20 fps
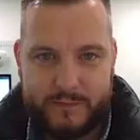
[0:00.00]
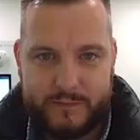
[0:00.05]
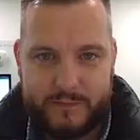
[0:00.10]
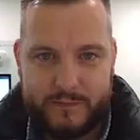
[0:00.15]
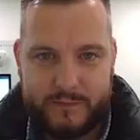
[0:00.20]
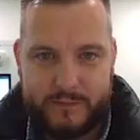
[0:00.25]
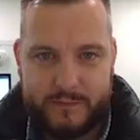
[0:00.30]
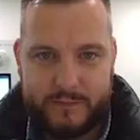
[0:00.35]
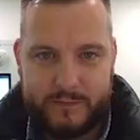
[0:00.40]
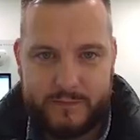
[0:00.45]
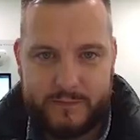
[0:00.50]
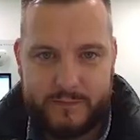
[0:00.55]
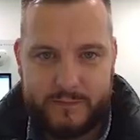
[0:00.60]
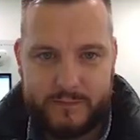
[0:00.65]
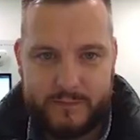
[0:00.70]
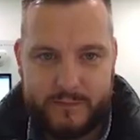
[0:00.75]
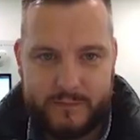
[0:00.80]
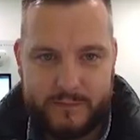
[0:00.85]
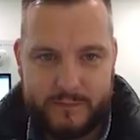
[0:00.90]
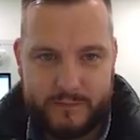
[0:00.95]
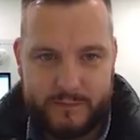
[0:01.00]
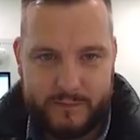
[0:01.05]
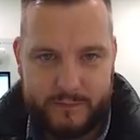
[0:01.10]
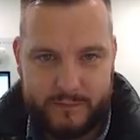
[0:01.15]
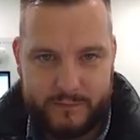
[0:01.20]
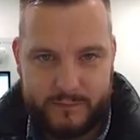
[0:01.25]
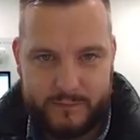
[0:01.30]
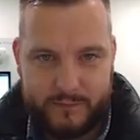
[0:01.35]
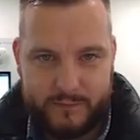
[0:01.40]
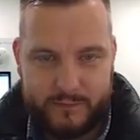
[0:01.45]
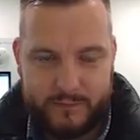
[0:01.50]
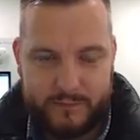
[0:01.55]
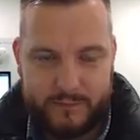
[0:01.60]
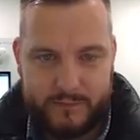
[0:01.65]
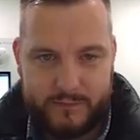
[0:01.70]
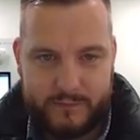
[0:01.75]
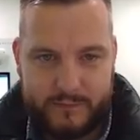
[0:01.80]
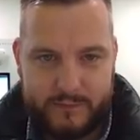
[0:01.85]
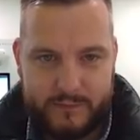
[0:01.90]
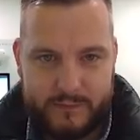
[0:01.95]

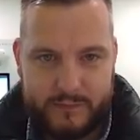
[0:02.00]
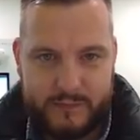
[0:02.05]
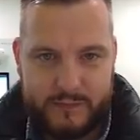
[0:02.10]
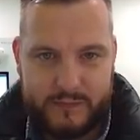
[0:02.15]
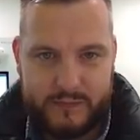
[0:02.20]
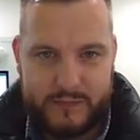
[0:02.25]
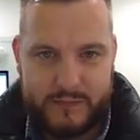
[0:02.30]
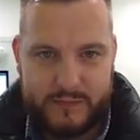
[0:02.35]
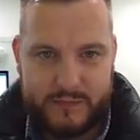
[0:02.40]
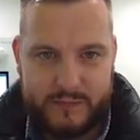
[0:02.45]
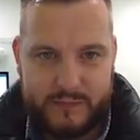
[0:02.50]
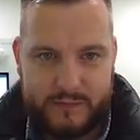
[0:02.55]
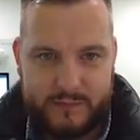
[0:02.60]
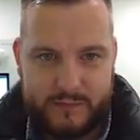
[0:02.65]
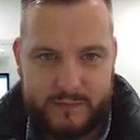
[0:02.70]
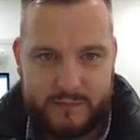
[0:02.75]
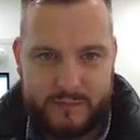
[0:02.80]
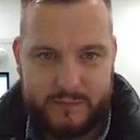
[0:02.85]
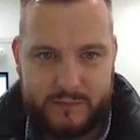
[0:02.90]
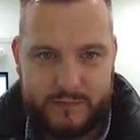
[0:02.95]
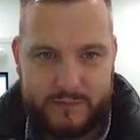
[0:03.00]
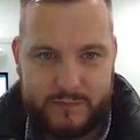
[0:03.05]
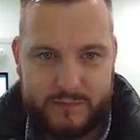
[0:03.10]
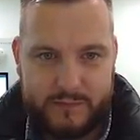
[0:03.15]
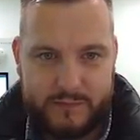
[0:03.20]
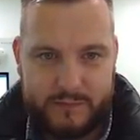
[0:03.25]
(silence)